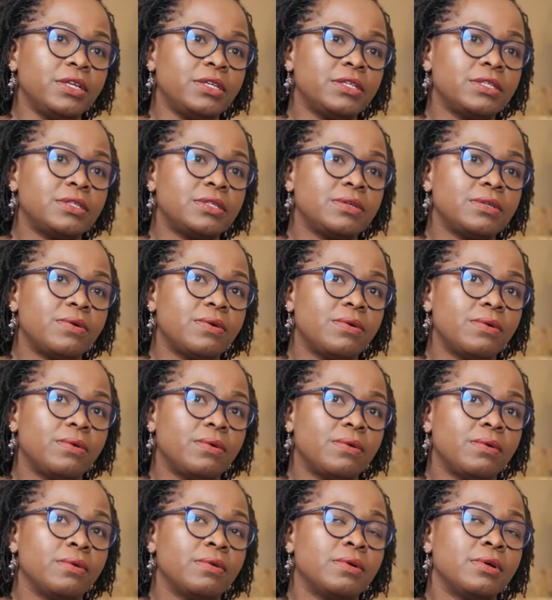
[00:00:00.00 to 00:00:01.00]

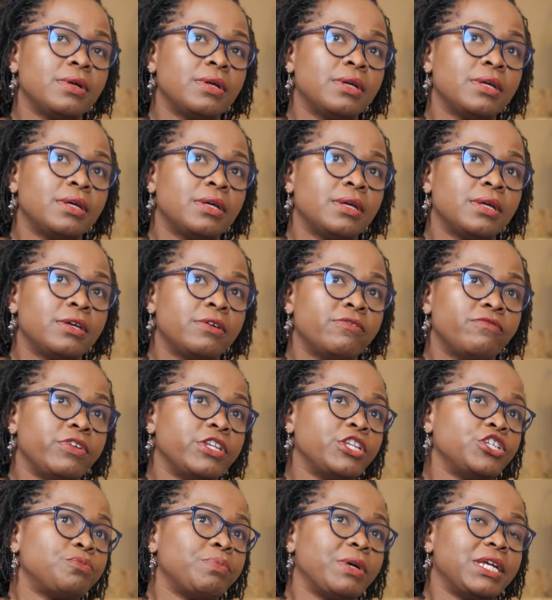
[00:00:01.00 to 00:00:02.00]
So
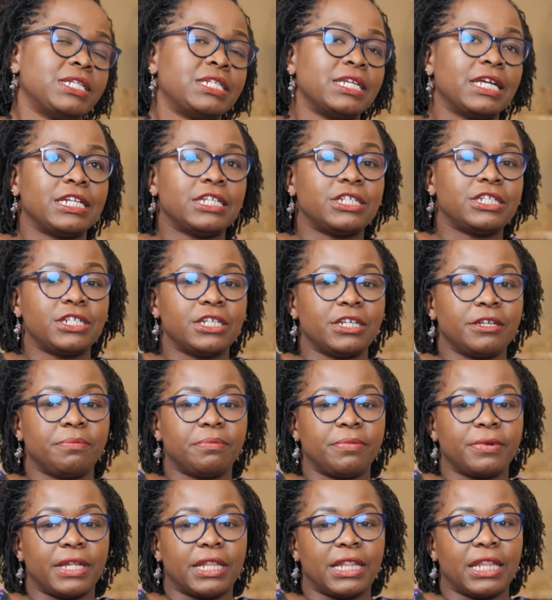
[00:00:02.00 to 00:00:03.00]
finished my internship
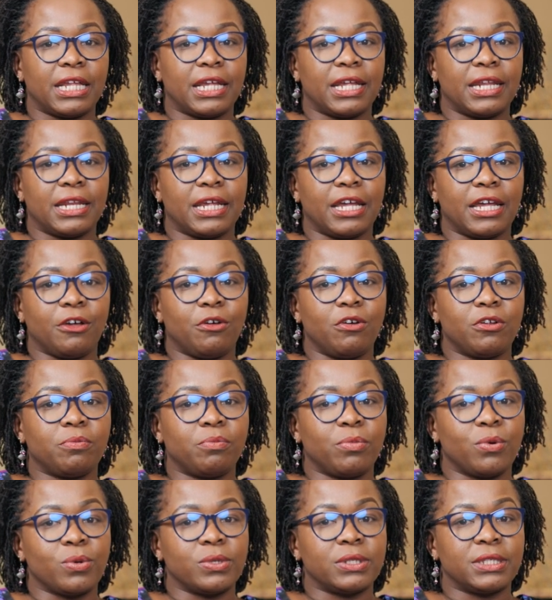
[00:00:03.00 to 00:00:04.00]
and then I got
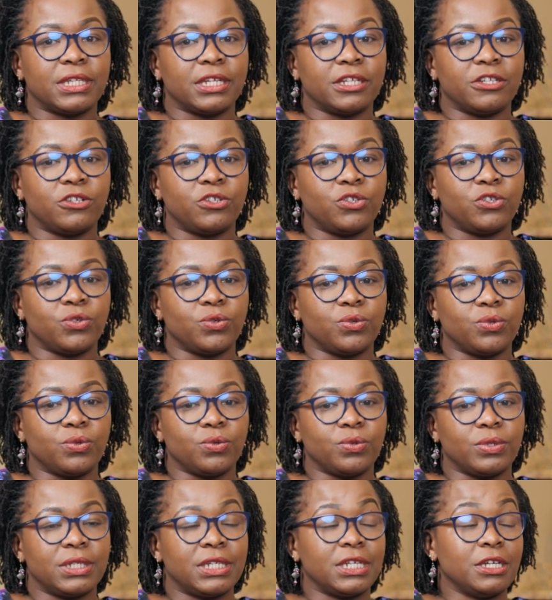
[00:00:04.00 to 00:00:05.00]
posted
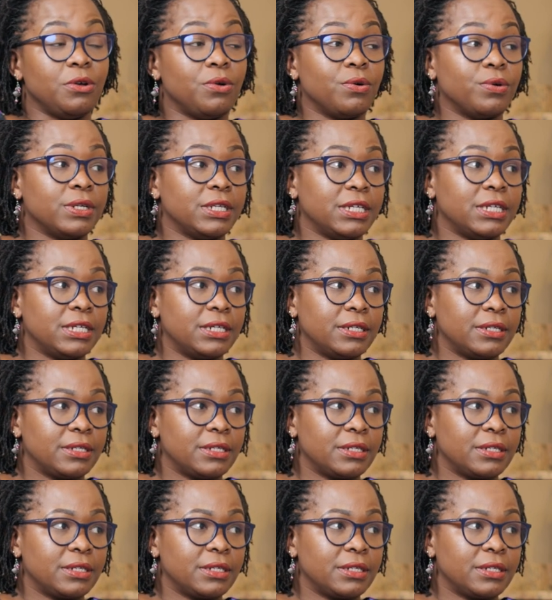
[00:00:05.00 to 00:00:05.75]
to Tigoni.